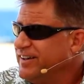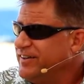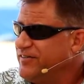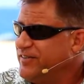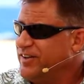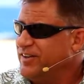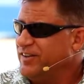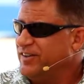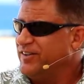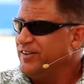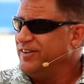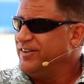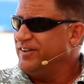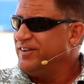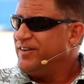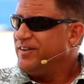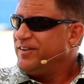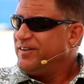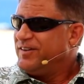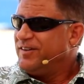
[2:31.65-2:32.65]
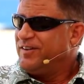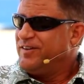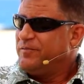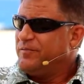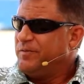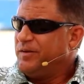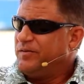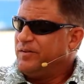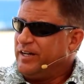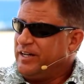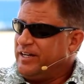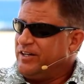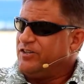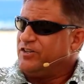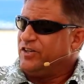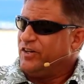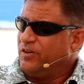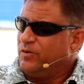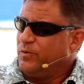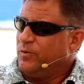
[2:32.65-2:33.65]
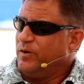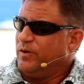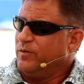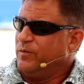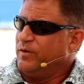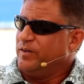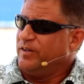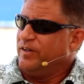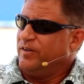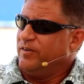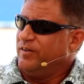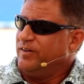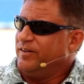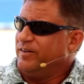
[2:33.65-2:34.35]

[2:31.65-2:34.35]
if he could be ready to share a word with you.